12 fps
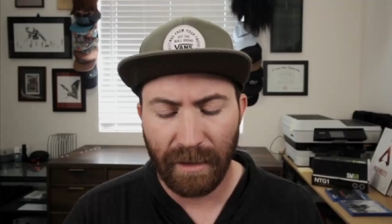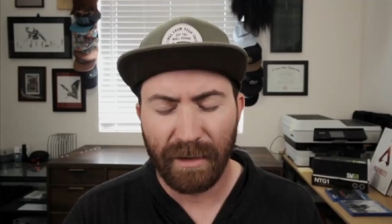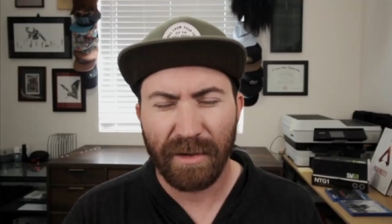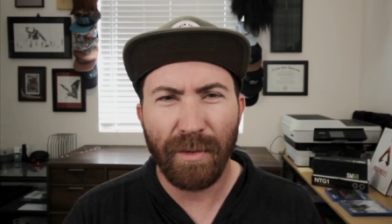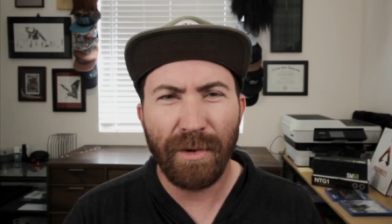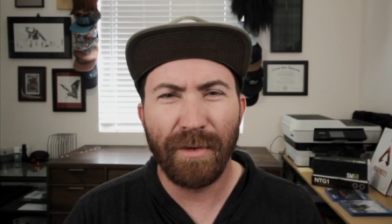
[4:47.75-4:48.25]

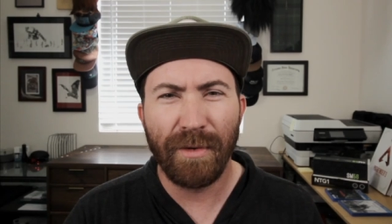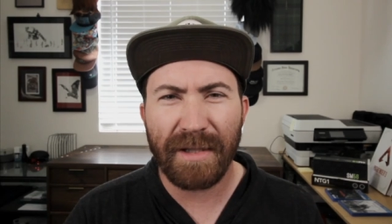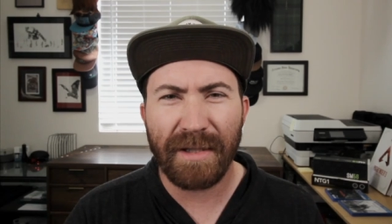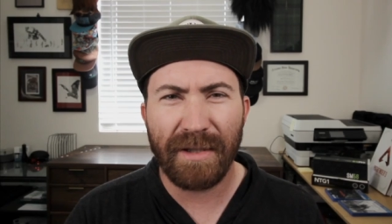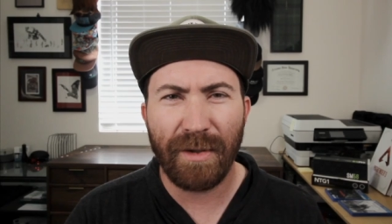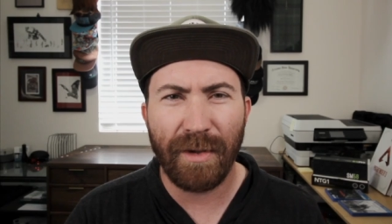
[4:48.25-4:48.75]
so when you
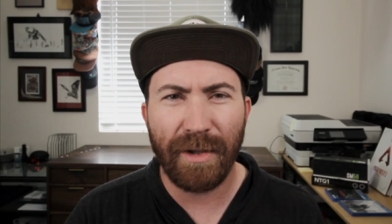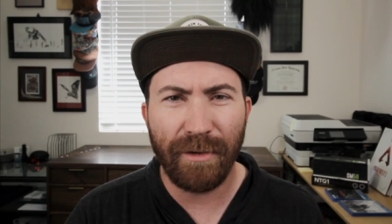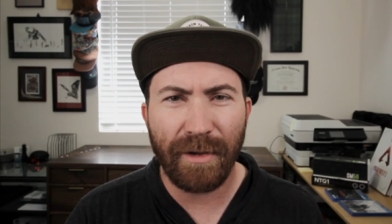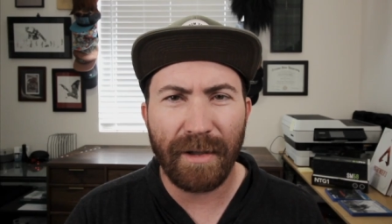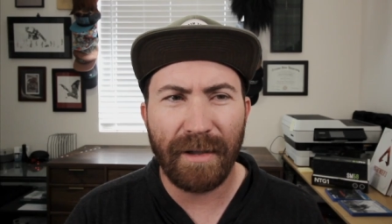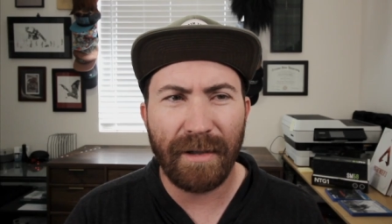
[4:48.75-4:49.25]
listen to it
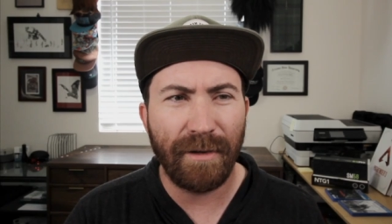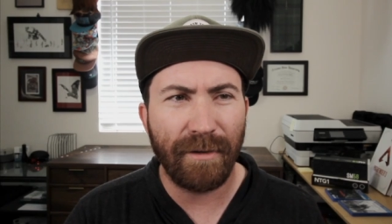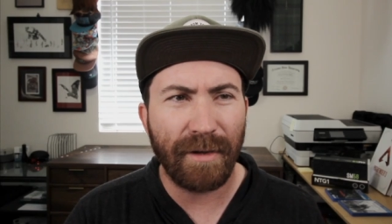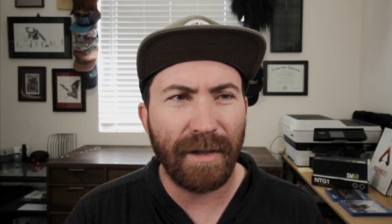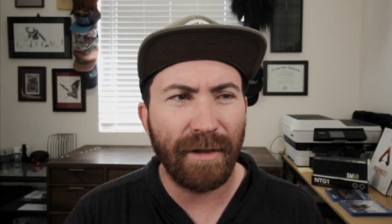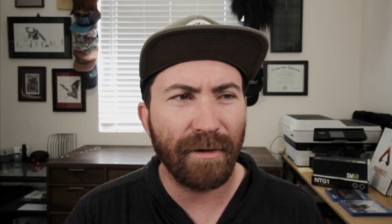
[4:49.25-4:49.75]
you can you
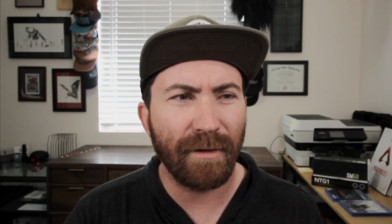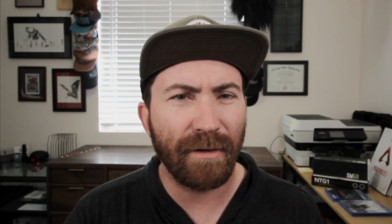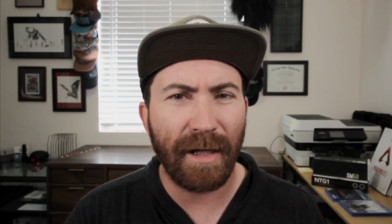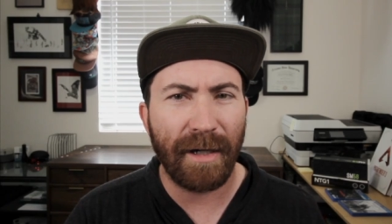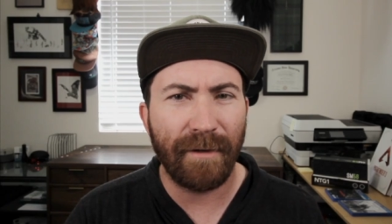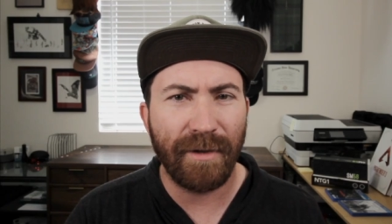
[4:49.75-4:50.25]
can hear a
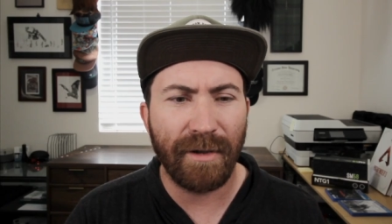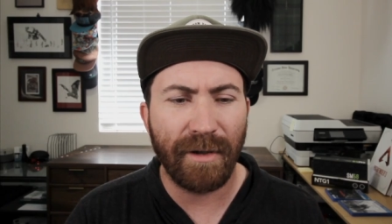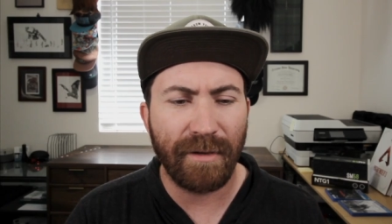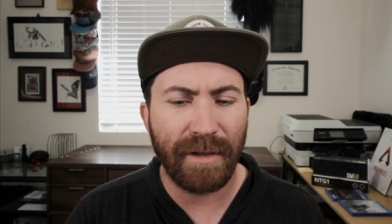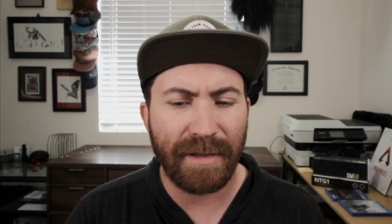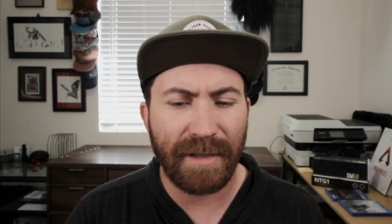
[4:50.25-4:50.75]
lot of you
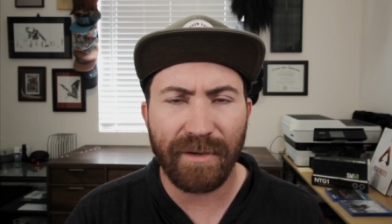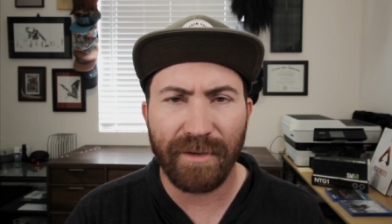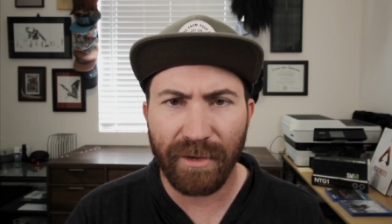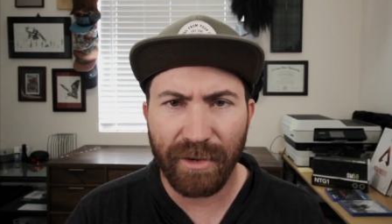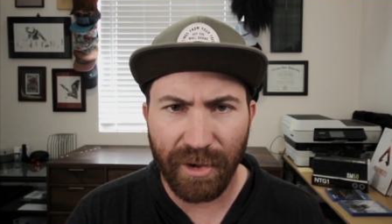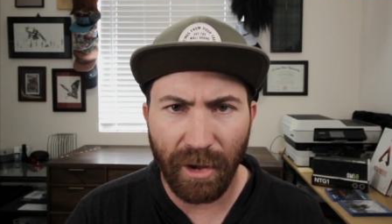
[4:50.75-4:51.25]
know it sounds
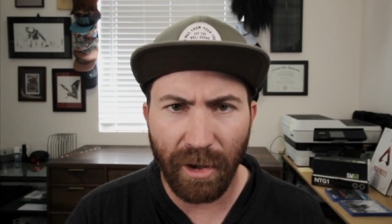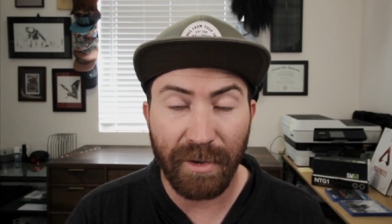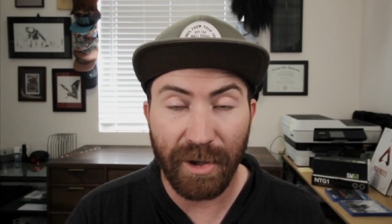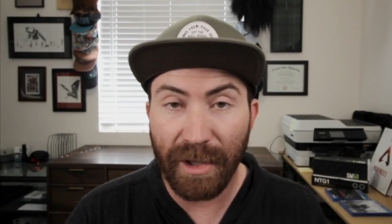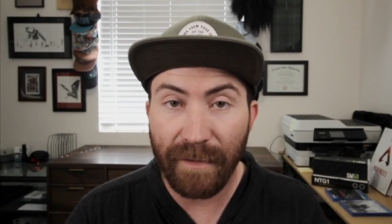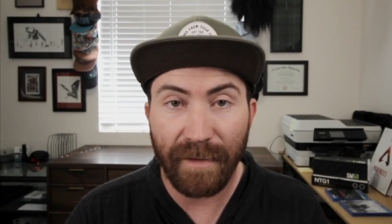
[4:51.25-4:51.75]
real sharp
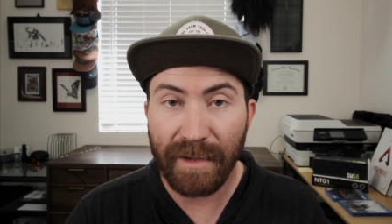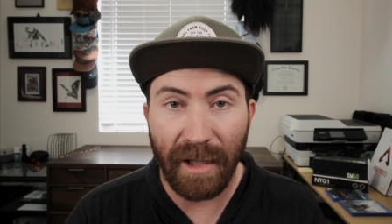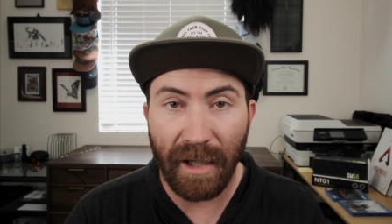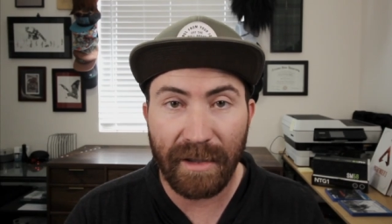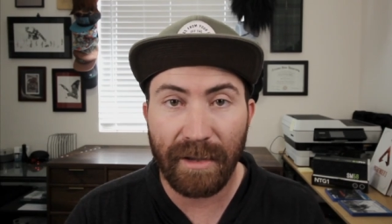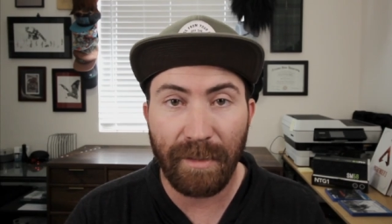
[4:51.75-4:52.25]
she even
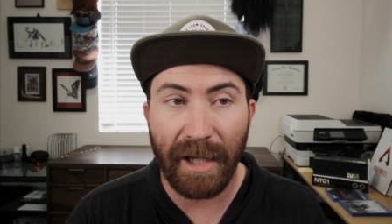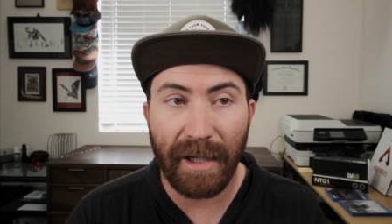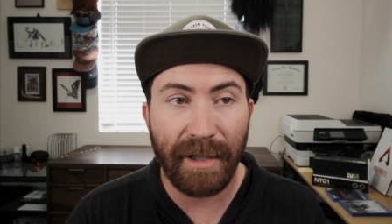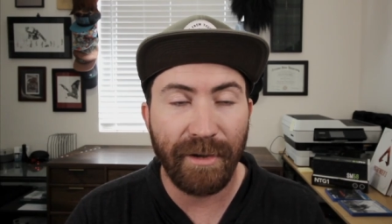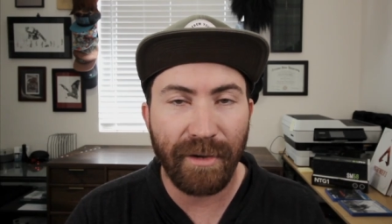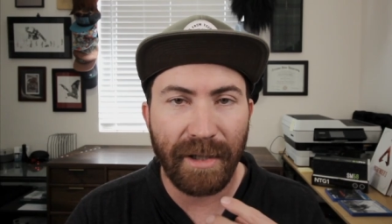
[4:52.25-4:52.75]
talks about
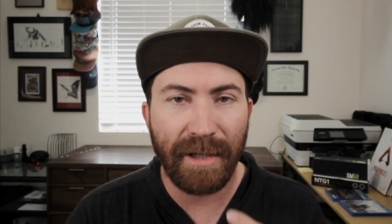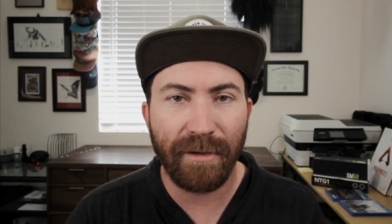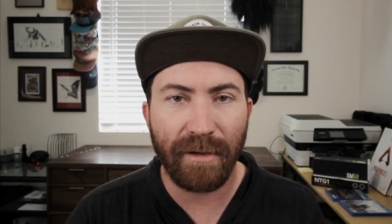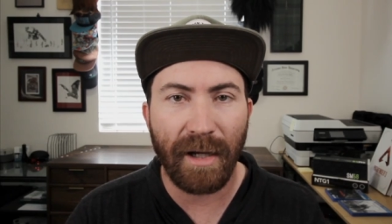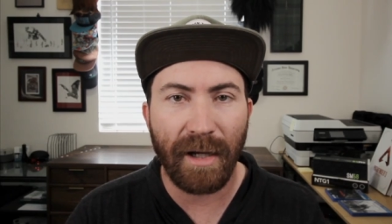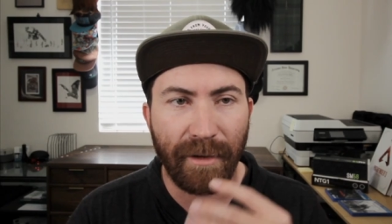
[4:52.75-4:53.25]
it and you can hear
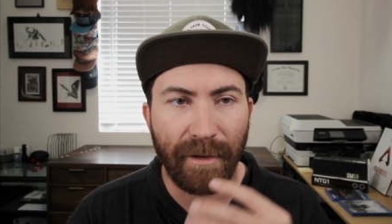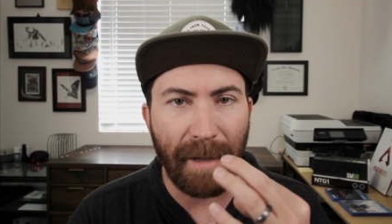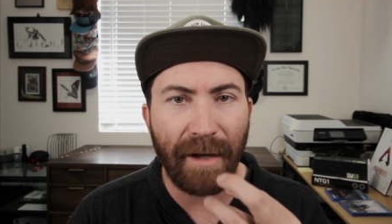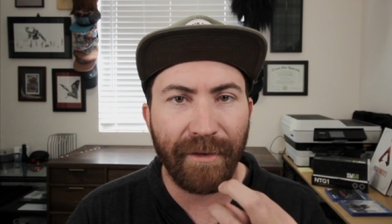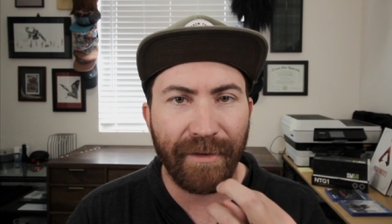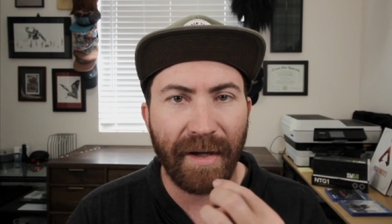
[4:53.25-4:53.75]
a lot of the
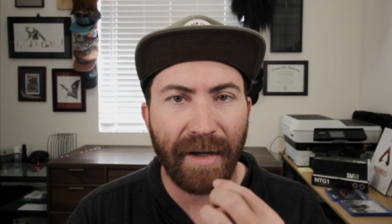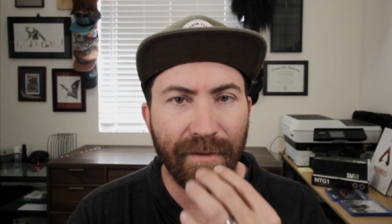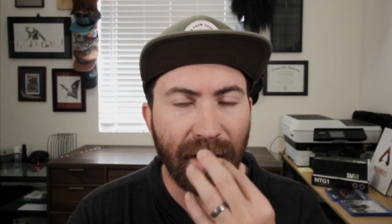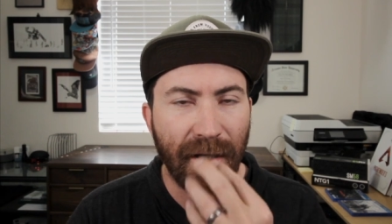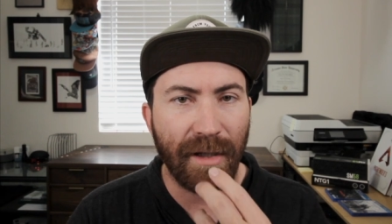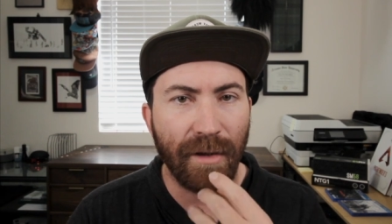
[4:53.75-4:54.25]
mouth
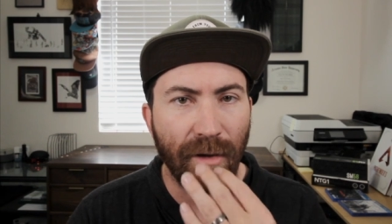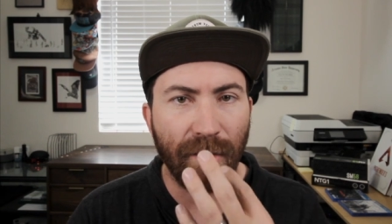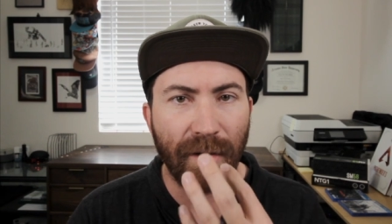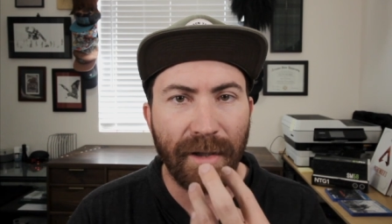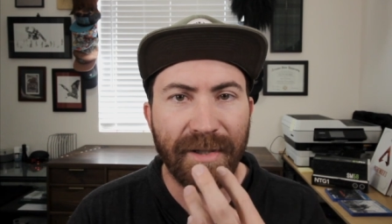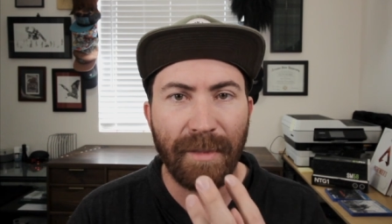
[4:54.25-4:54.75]
sounds like you know
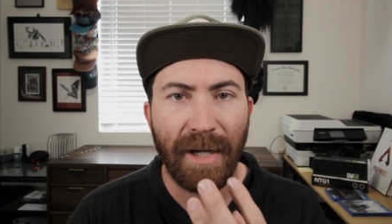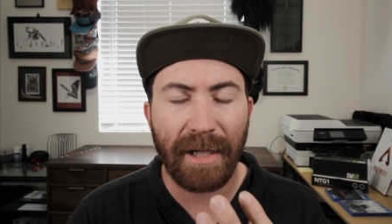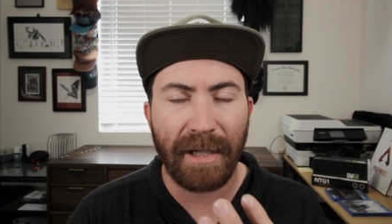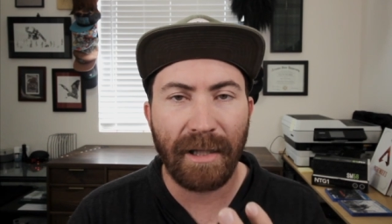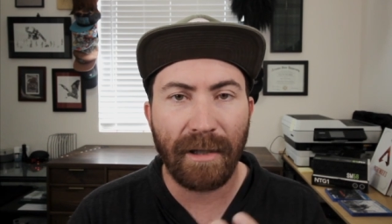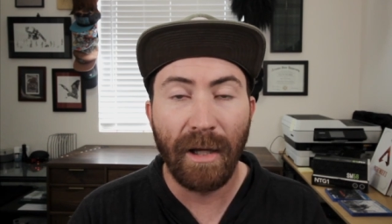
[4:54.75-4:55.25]
lip
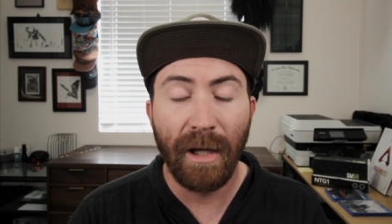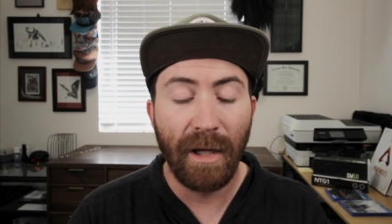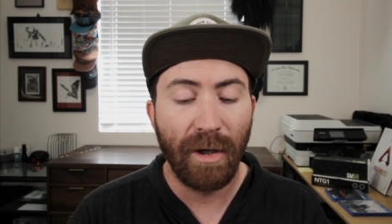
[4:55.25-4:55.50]
smacking